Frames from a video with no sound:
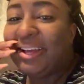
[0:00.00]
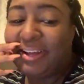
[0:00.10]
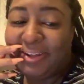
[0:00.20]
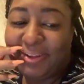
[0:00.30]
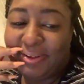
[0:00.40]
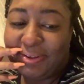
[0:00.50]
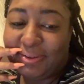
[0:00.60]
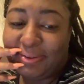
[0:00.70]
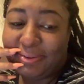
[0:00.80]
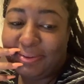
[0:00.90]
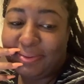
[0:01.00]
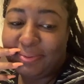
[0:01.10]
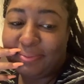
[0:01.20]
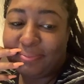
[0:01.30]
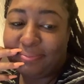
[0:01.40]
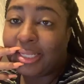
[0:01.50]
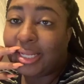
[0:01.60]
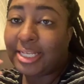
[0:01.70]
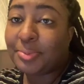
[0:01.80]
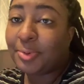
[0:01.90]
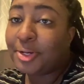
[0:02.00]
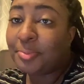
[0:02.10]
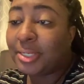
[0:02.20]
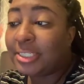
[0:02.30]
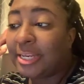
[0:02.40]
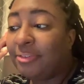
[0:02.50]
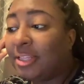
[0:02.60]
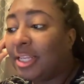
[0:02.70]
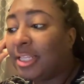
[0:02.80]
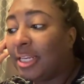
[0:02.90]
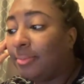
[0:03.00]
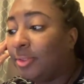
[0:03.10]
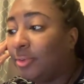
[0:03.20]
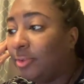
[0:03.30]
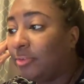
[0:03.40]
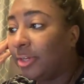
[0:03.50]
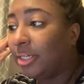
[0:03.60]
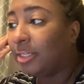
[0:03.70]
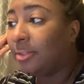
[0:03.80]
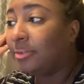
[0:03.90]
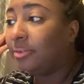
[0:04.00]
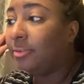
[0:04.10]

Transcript: Yeah, that's pretty much everything that I'm doing right now.